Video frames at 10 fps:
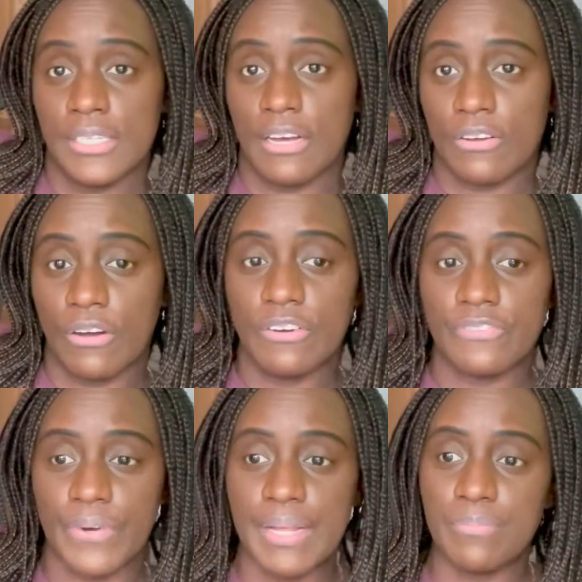gold
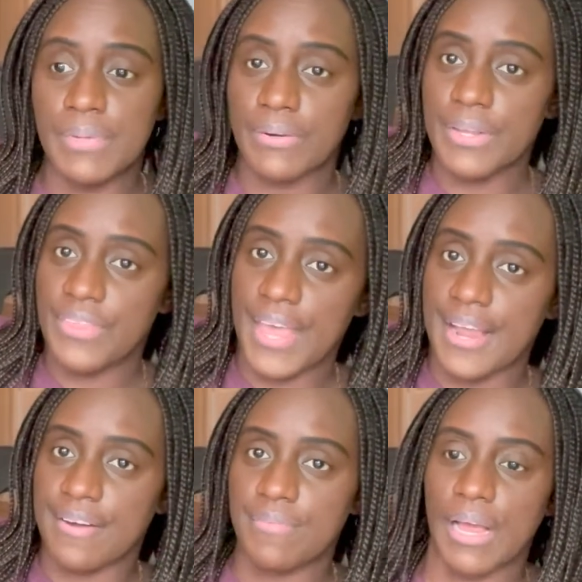frame mirror
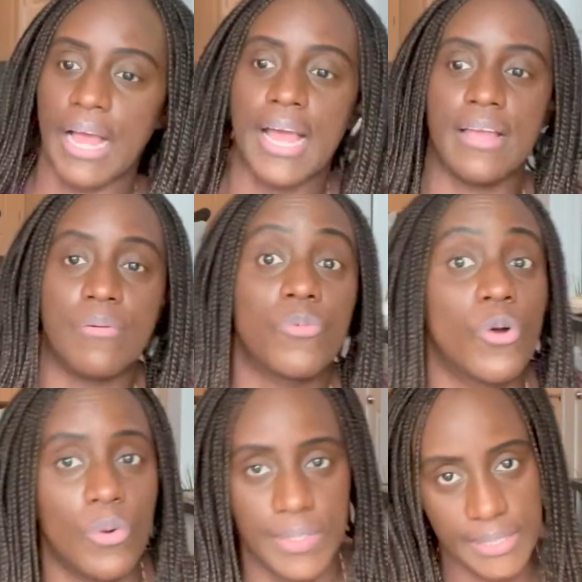there, I am
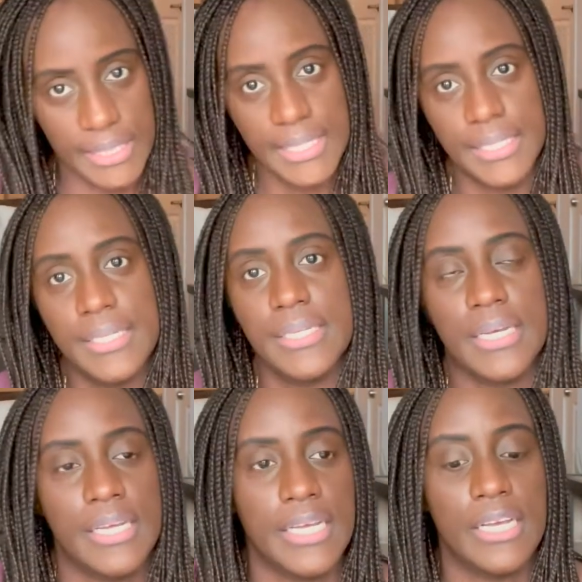going to get it.
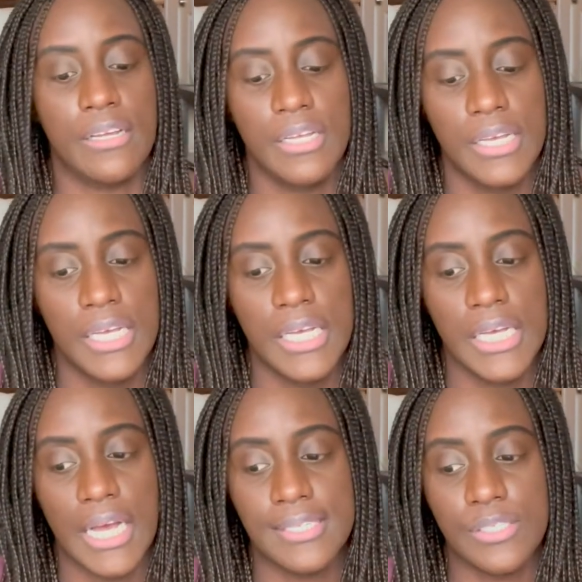
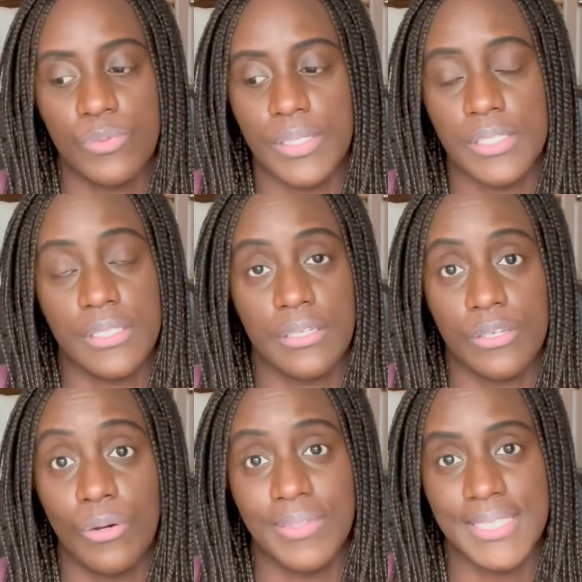I just want the sucker to
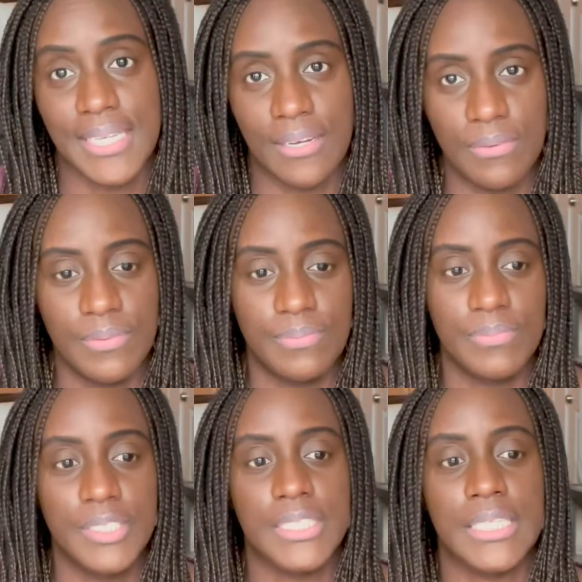go on sale.
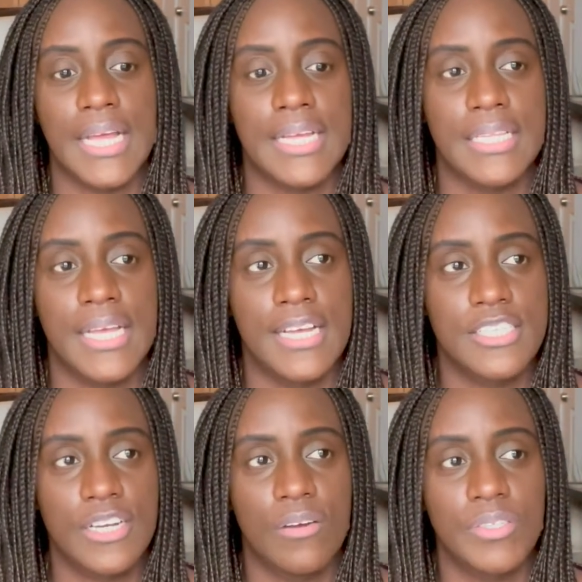Just like the
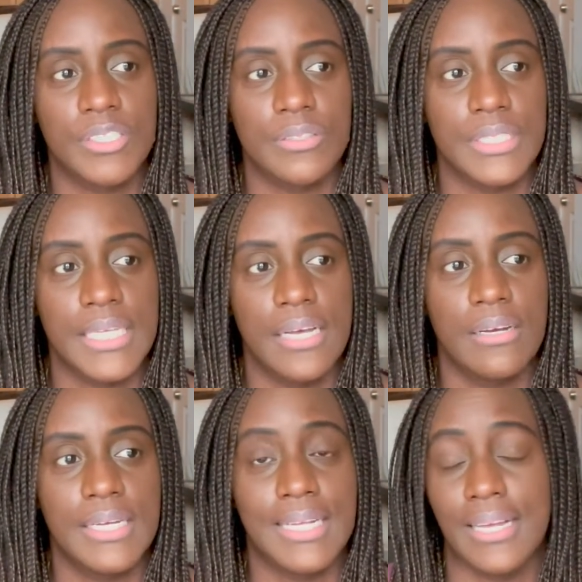eggshell went on sale
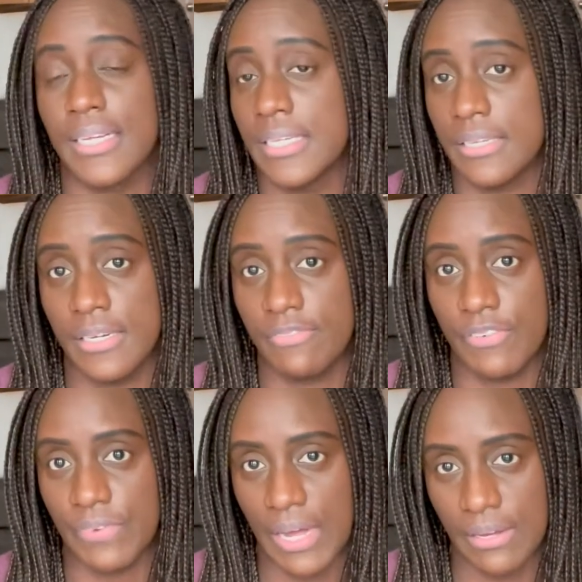and I didn't get it for
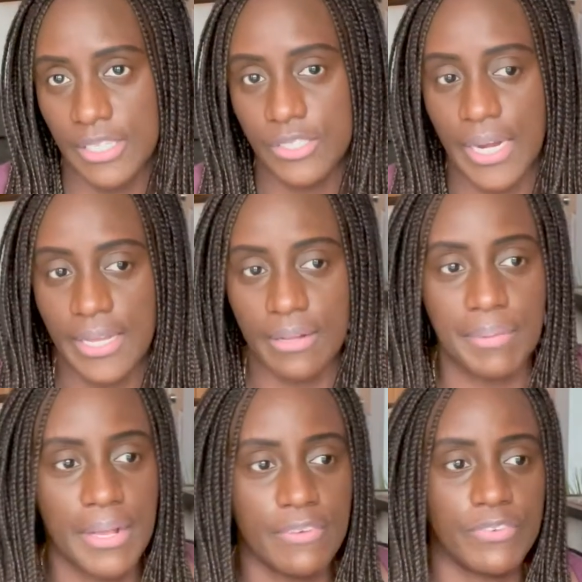$500, I ended up
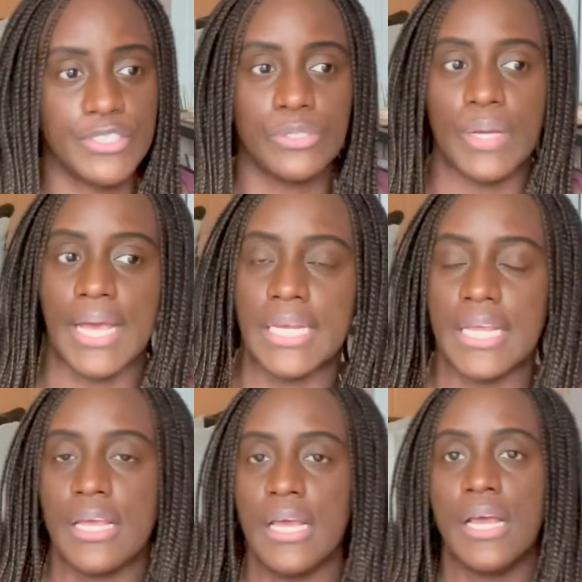getting it for $280.
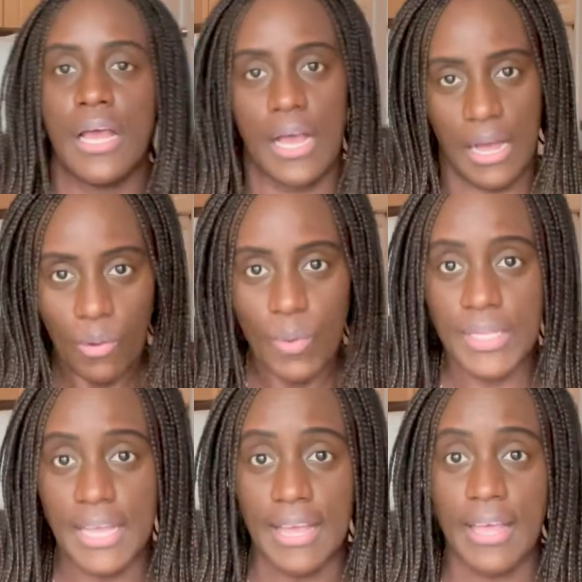I want
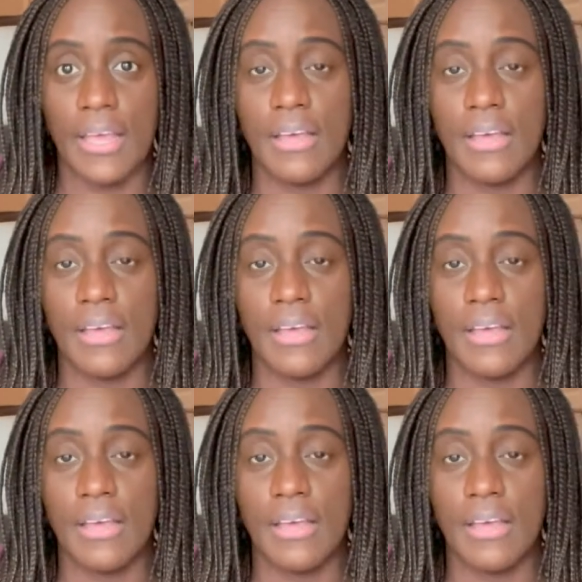that